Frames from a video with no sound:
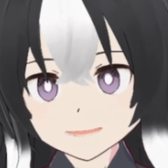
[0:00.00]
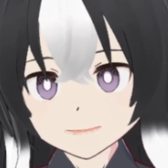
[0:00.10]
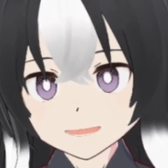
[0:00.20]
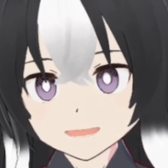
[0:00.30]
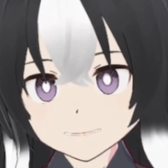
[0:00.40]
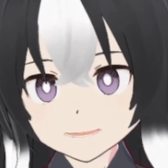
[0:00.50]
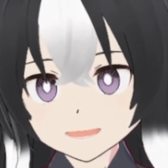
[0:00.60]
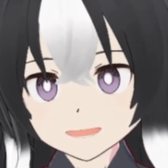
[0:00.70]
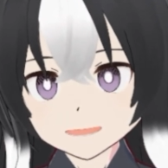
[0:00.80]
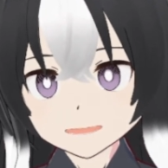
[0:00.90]
this
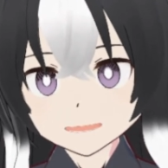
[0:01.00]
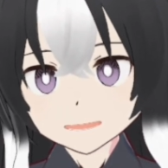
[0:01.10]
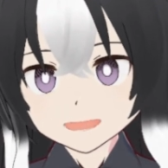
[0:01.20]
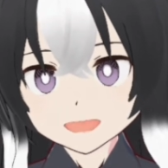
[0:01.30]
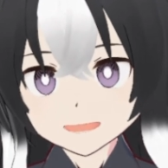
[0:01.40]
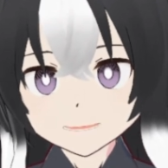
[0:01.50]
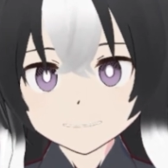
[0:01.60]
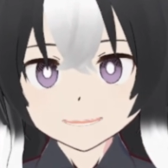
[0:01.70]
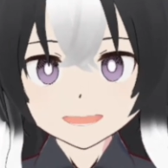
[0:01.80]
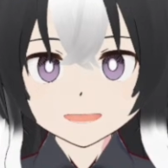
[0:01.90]
year, and a bit of
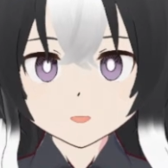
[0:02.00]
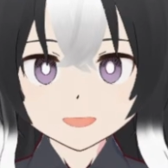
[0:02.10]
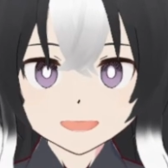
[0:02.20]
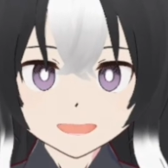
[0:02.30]
singing,